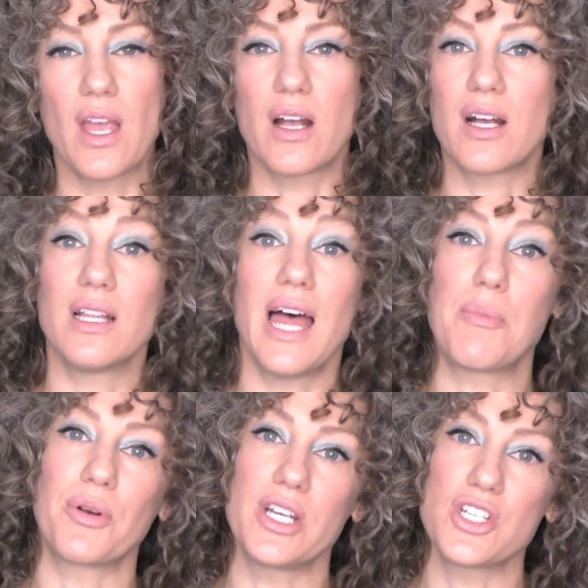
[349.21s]
a
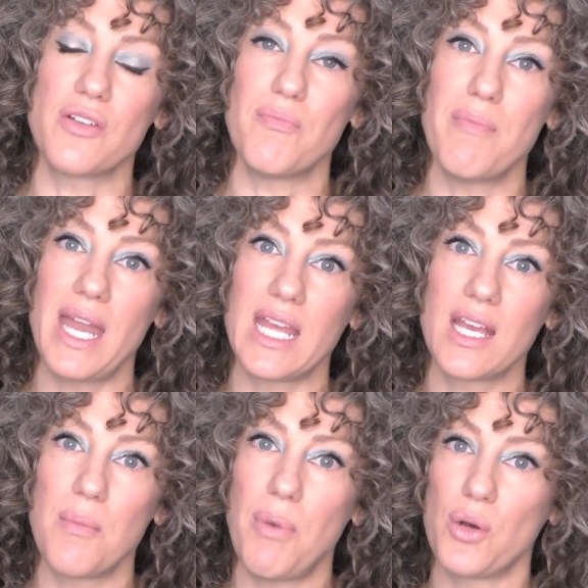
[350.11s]
collaboration of many
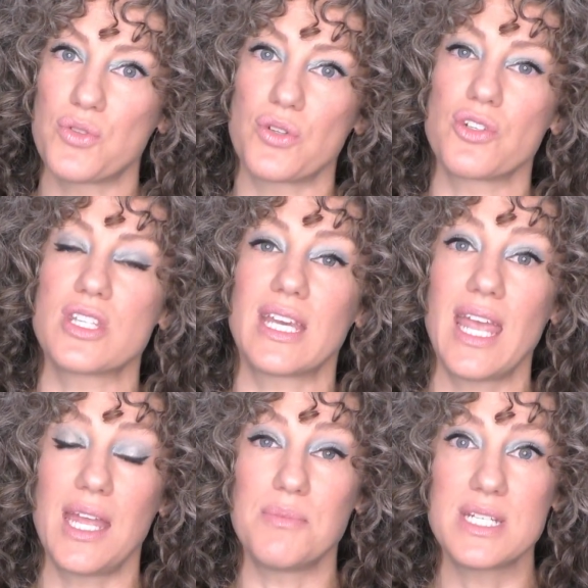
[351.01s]
composers that
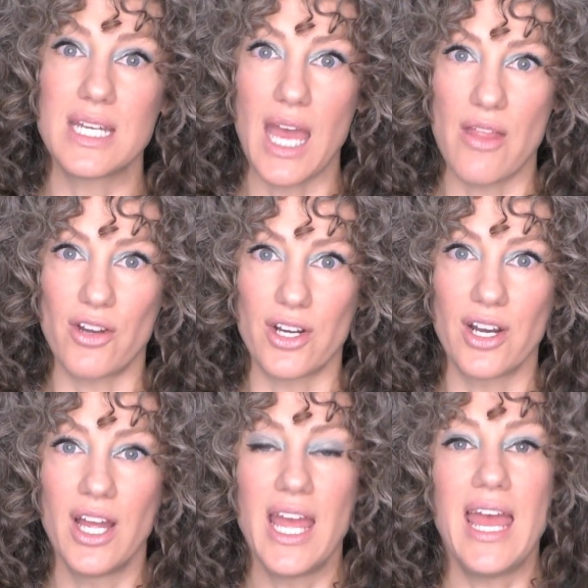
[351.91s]
came together